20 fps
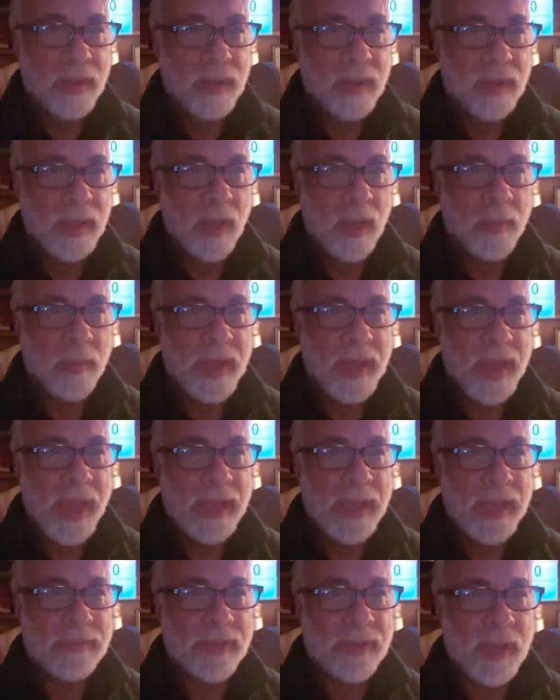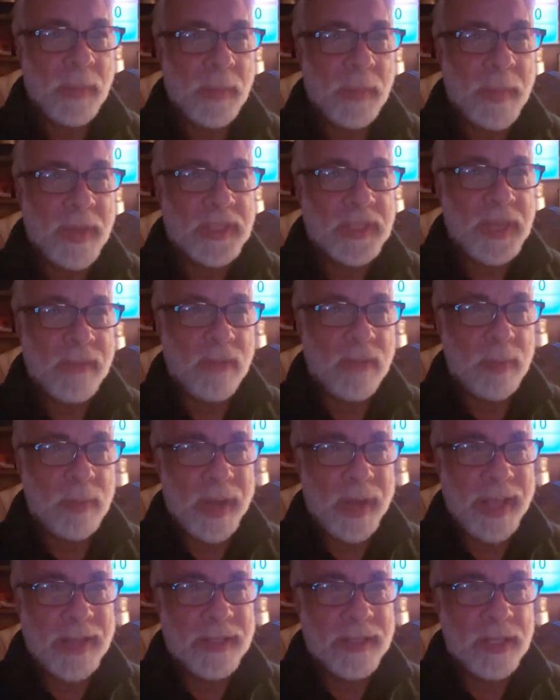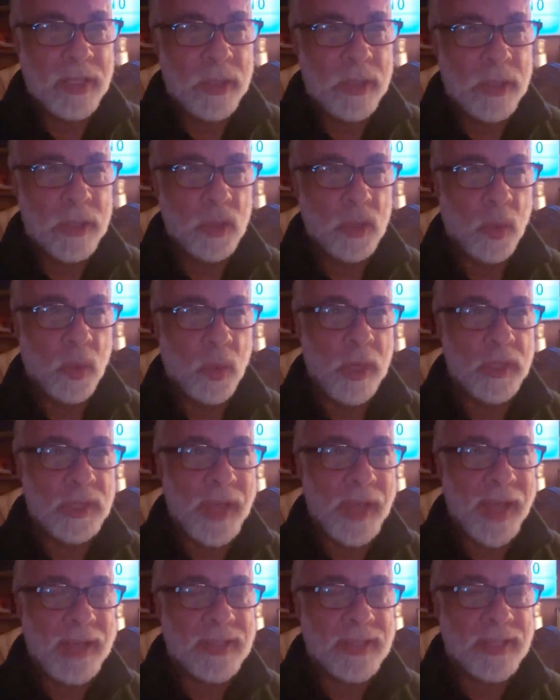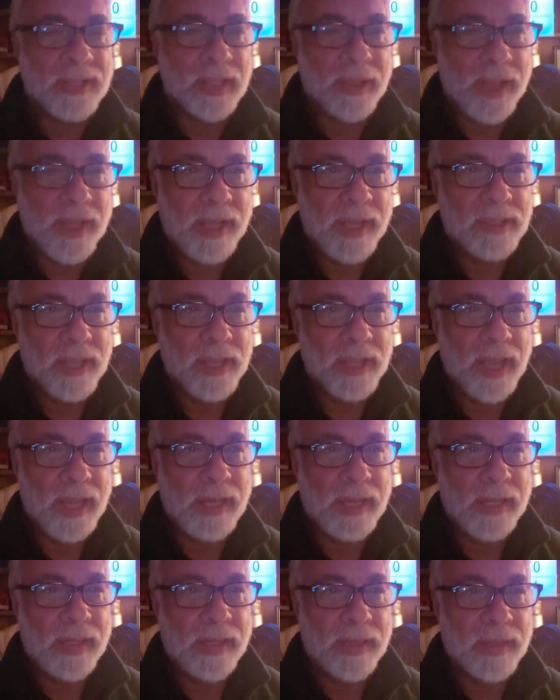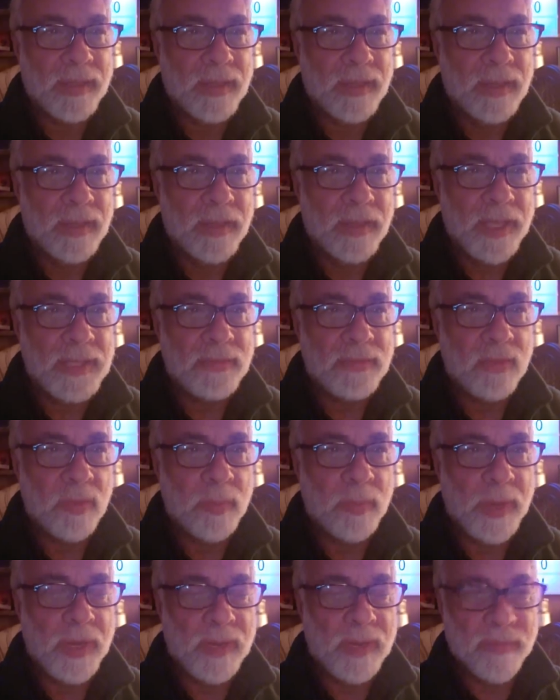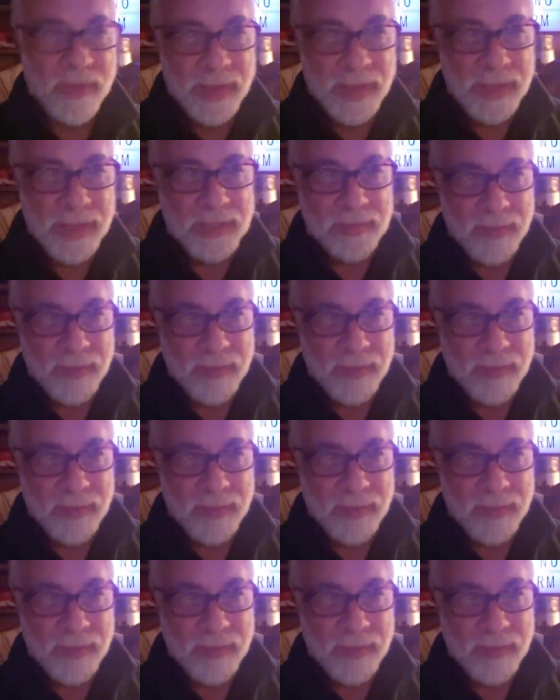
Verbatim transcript: Out being active tonight, my best everybody, into you, George. Excellent. Thanks, Tad. Thanks for the beard vids.